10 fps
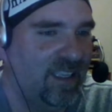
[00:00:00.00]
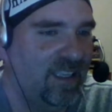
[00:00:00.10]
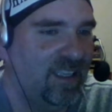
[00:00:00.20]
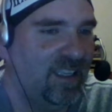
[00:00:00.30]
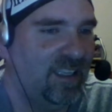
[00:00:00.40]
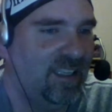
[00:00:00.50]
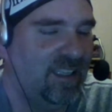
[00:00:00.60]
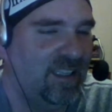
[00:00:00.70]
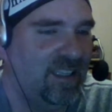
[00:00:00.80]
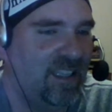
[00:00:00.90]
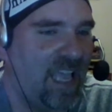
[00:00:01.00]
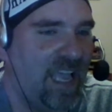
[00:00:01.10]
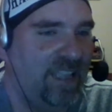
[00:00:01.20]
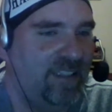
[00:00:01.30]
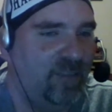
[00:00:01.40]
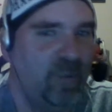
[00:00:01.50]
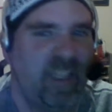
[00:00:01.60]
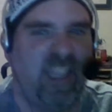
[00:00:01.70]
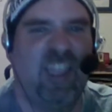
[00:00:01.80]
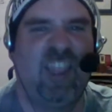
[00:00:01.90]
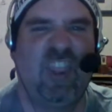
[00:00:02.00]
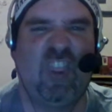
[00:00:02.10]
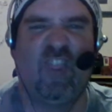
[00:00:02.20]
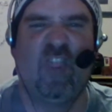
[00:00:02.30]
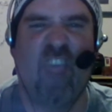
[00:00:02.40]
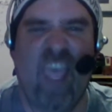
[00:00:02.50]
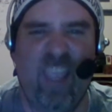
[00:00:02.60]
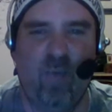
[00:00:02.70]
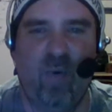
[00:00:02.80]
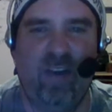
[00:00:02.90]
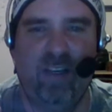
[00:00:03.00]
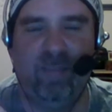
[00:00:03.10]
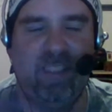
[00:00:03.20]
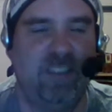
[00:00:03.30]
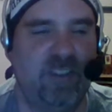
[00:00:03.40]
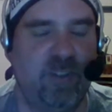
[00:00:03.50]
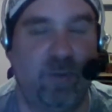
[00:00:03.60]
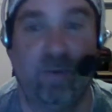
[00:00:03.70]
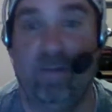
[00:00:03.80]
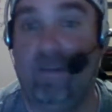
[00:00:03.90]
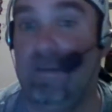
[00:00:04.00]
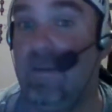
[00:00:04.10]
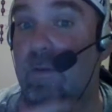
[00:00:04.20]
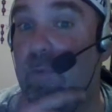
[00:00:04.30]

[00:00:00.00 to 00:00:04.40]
And then Bayley comes out with Sasha Banks for Miz TV. New Bayley music.